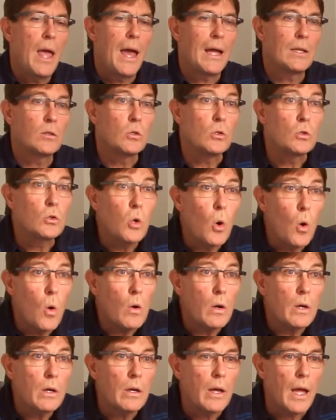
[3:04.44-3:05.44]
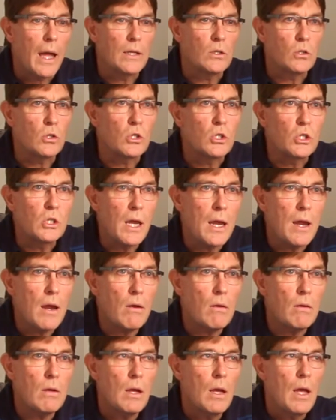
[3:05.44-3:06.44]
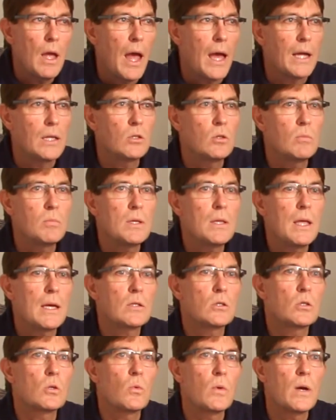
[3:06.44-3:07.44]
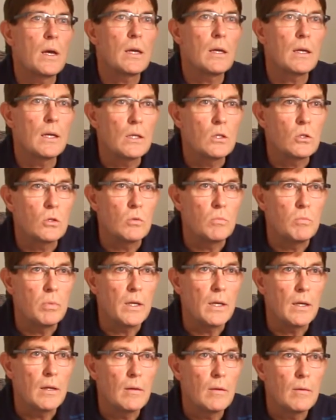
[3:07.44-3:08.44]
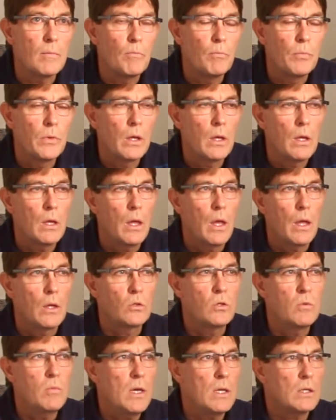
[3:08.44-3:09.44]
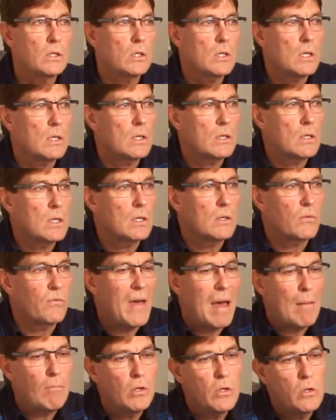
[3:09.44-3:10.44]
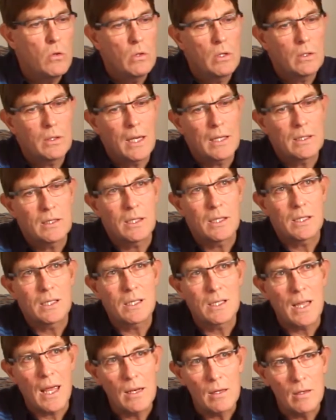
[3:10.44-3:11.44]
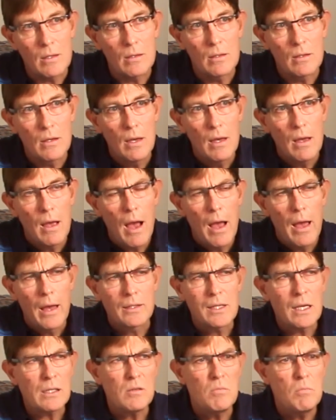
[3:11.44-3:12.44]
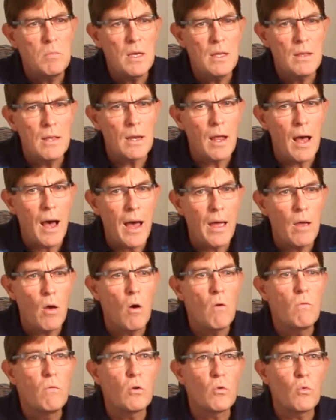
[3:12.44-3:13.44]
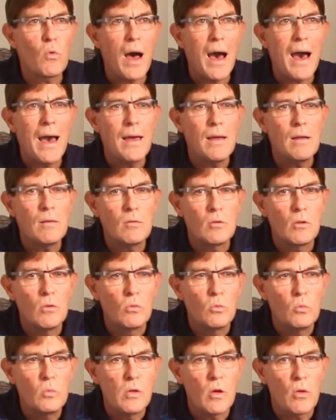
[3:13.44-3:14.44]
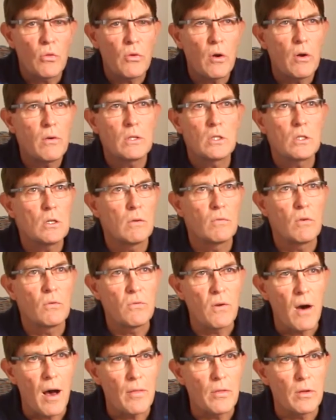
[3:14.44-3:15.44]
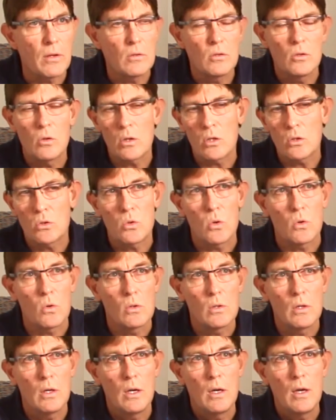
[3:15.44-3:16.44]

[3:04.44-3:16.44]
and to talk and to share. And to me, that's the way it should be. To me, it's this family unit that's extended. It doesn't mean that I override the authority of a father, not at all.